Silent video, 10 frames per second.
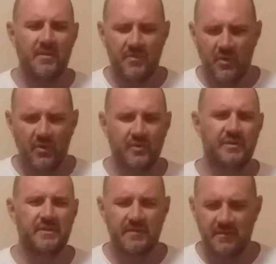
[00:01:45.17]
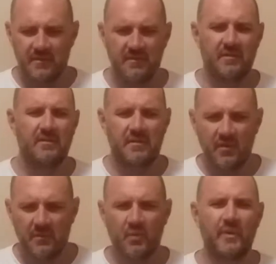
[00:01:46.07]
those
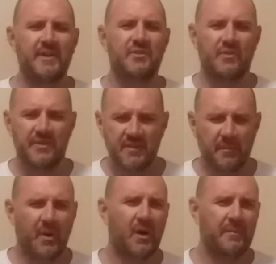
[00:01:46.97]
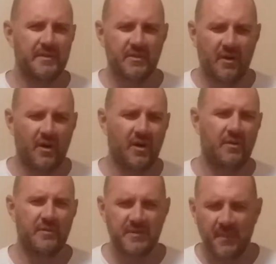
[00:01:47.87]
human resource departments are
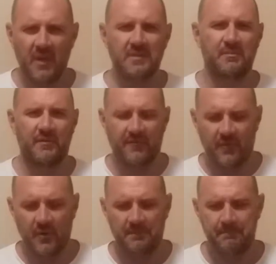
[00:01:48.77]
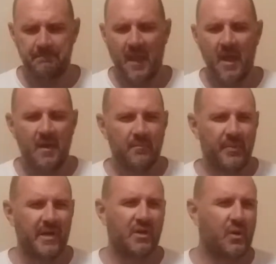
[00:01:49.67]
responsible for.
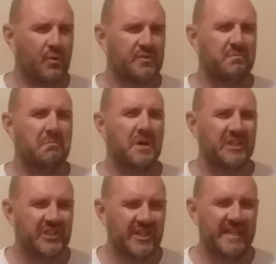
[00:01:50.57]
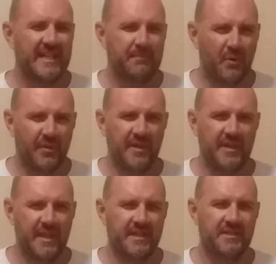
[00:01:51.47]
But it goes much deeper than
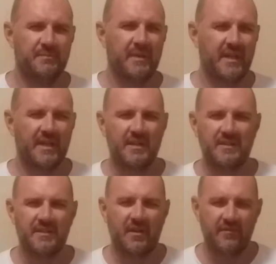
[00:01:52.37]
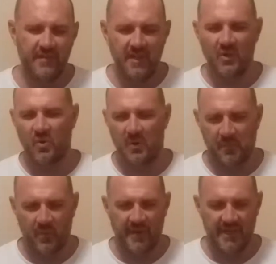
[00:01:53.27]
this because of the
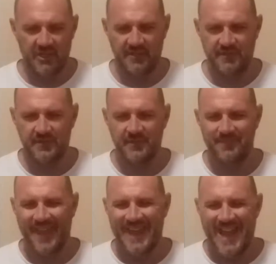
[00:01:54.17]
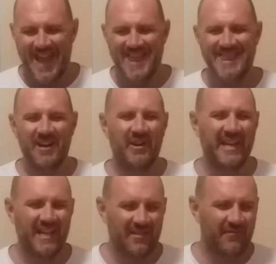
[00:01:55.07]
corporations and their
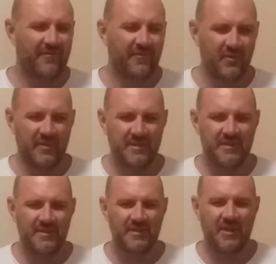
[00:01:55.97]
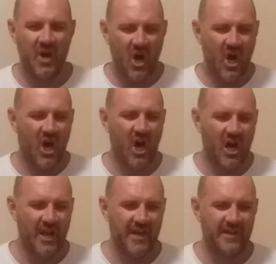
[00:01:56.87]
influence
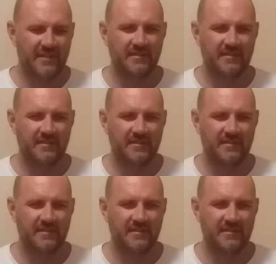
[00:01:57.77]
on